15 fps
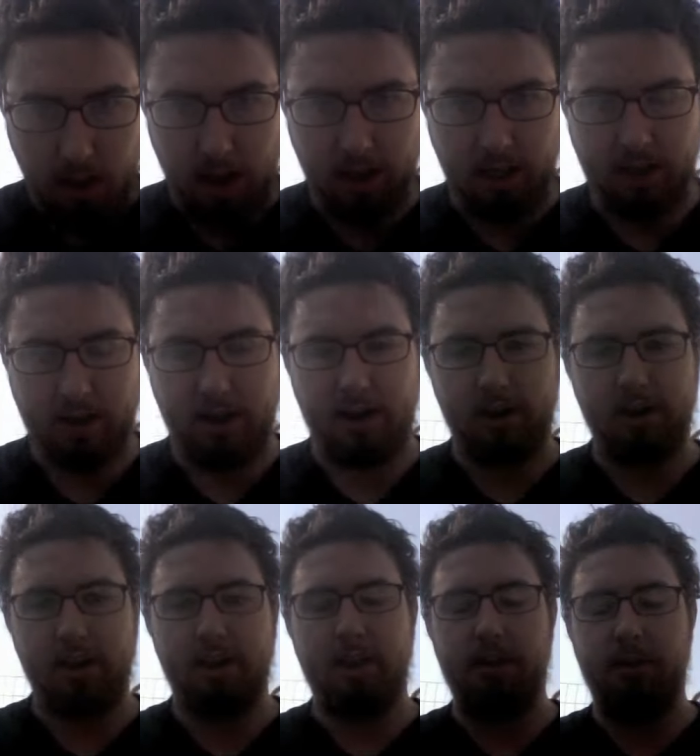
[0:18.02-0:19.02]
Alienated.
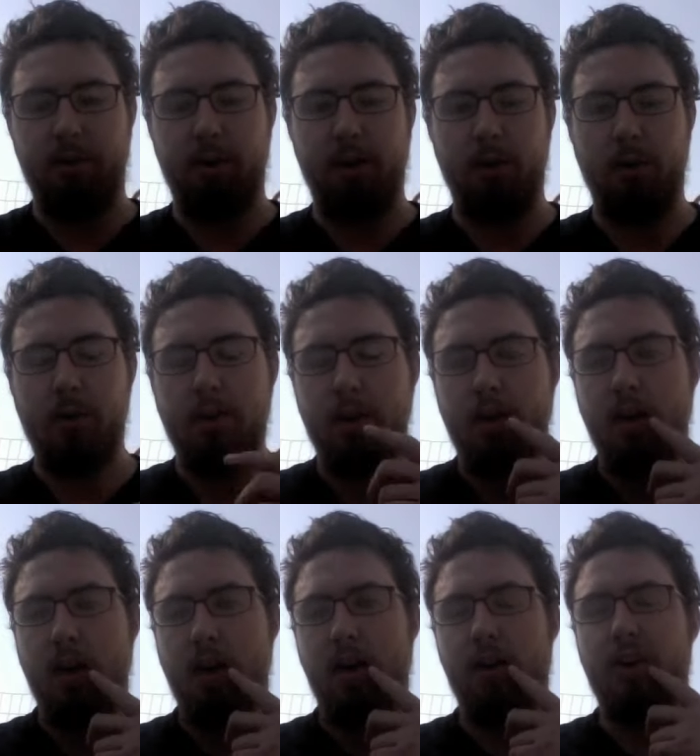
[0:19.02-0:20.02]
Yeah, there we go.
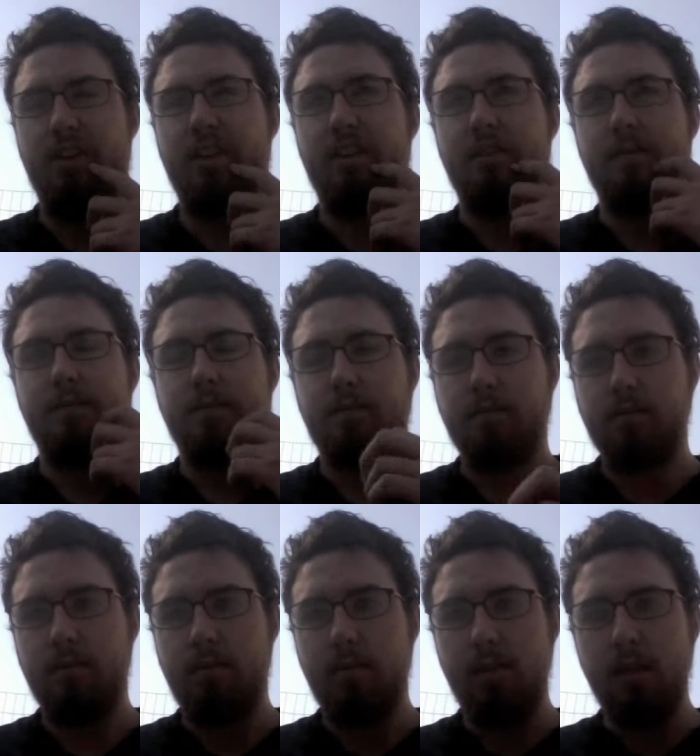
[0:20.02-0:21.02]
Alright.
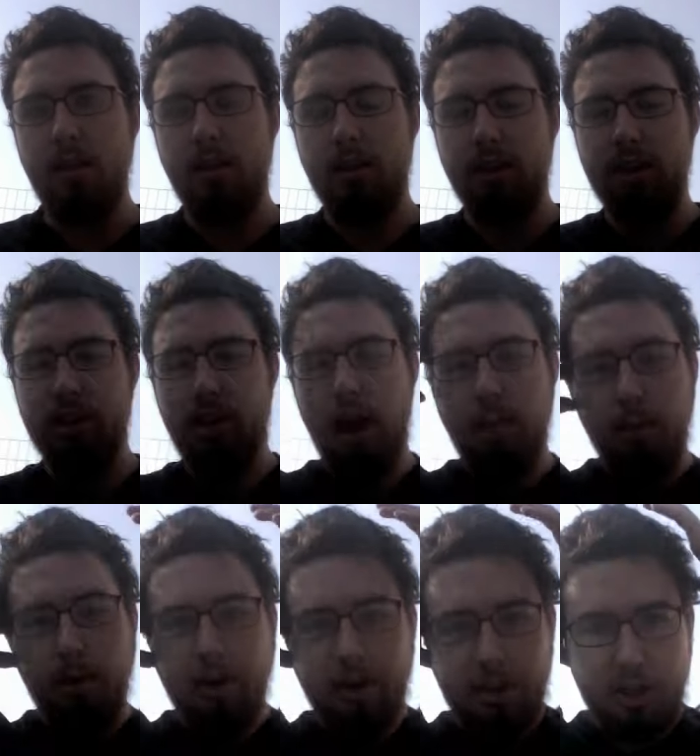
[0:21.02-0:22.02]
There's a lot
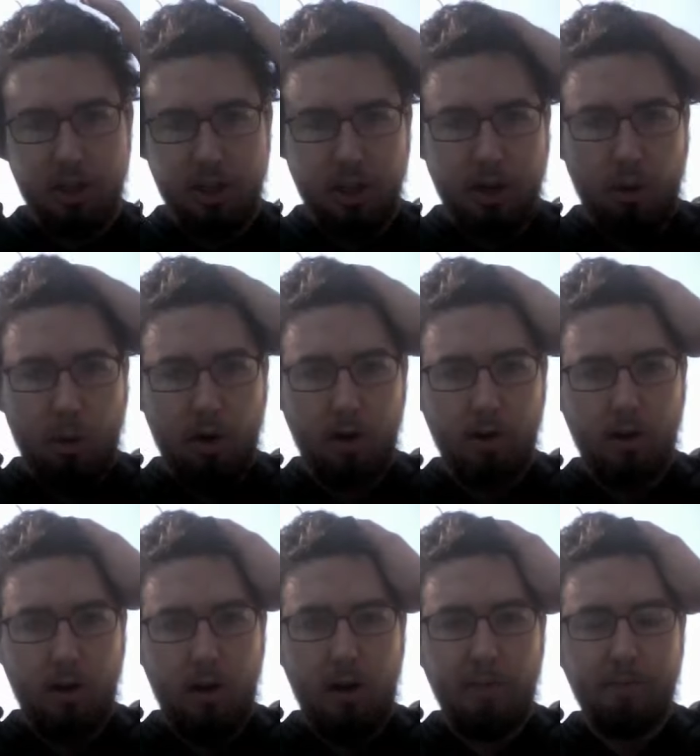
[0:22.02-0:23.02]
more of this G. Gordon
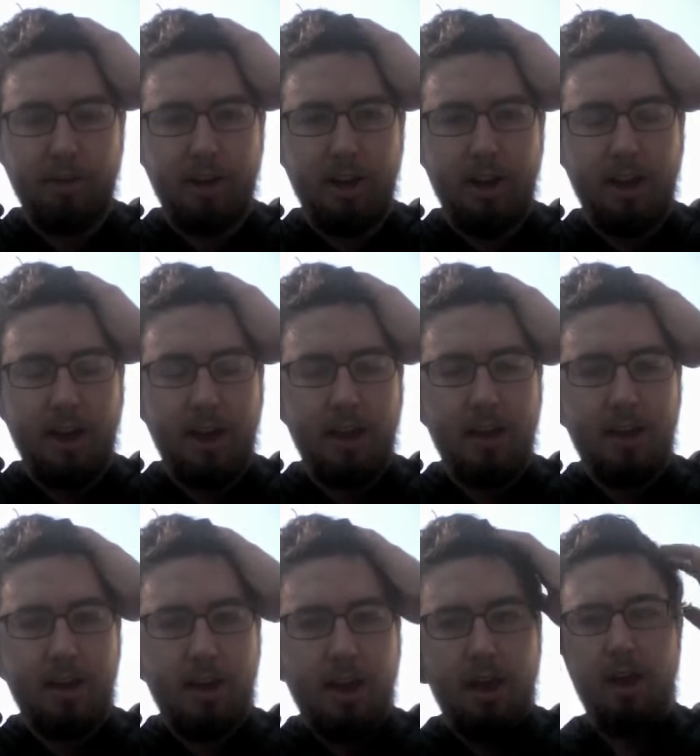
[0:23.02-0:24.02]
Godfrey guy.
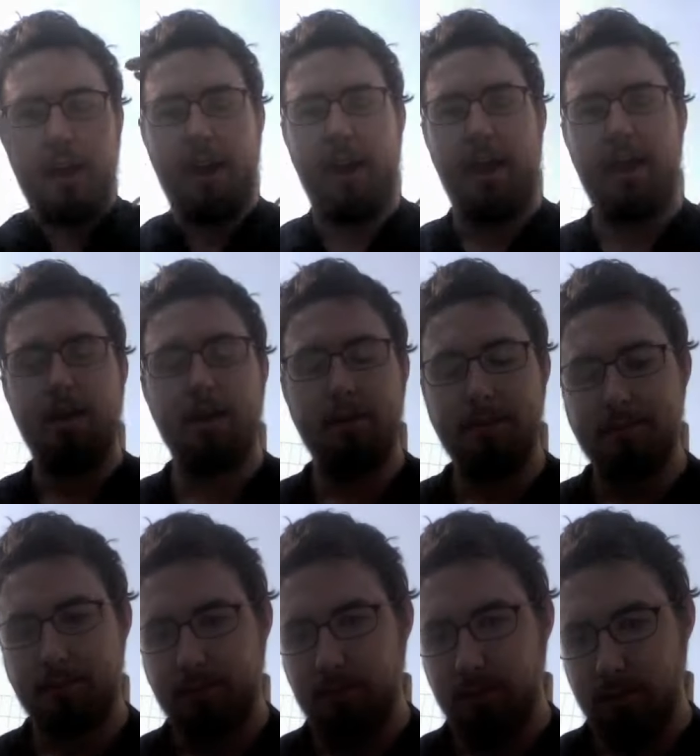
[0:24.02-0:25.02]
I,
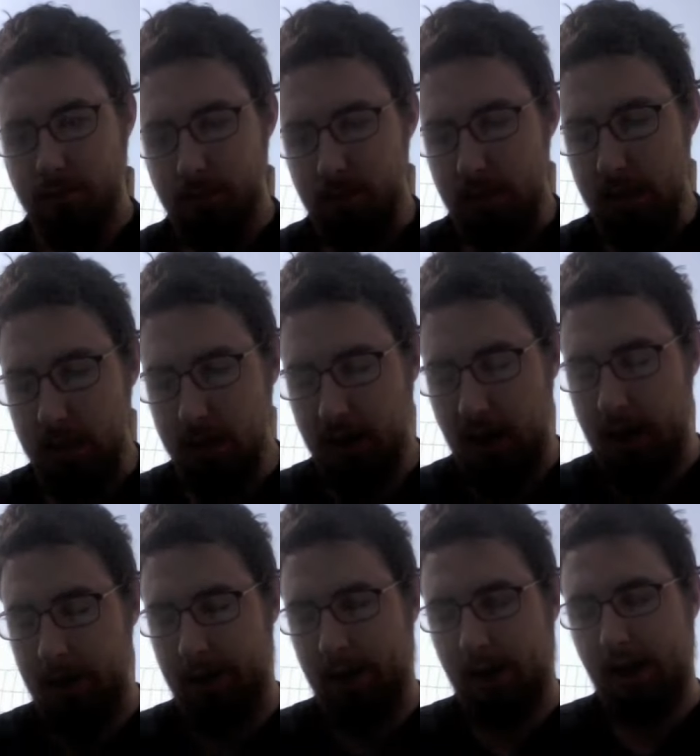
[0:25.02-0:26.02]

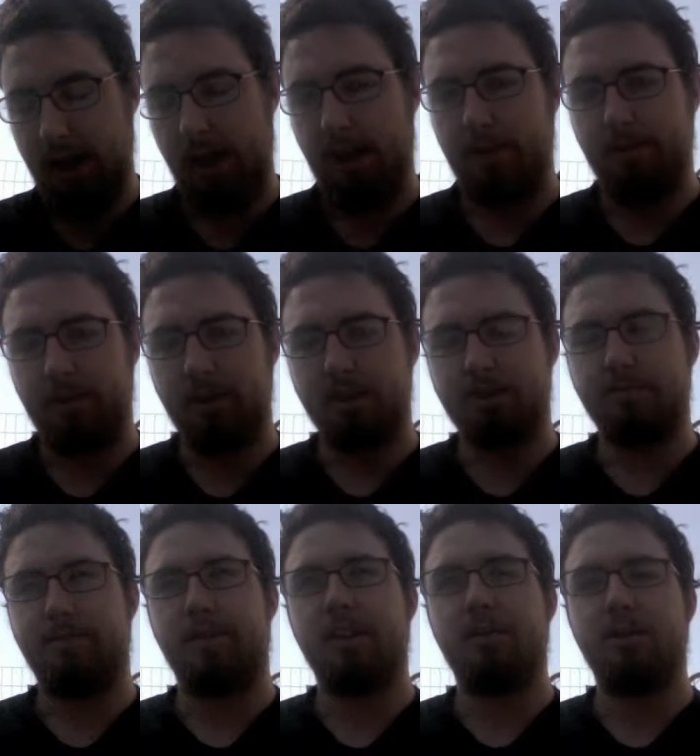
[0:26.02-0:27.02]
I, I, he's
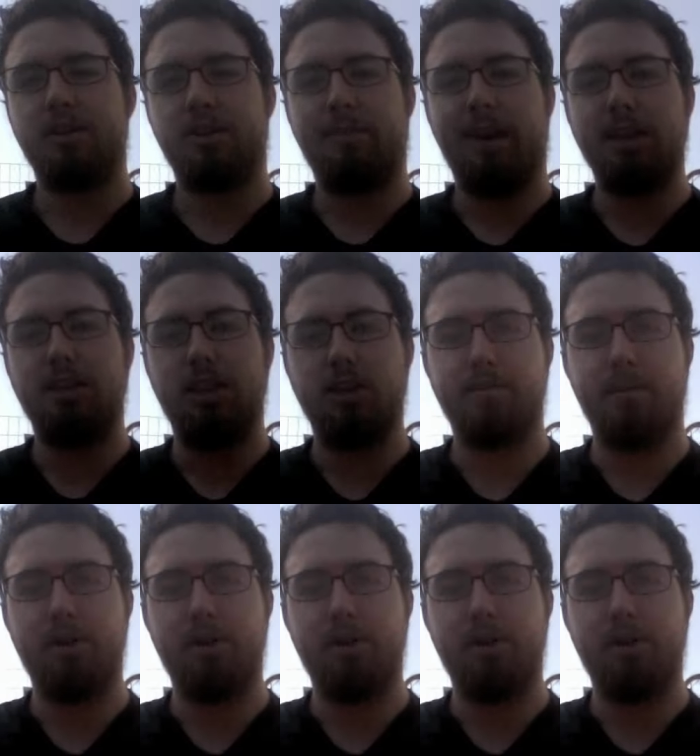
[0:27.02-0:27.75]
pretty much a pastiest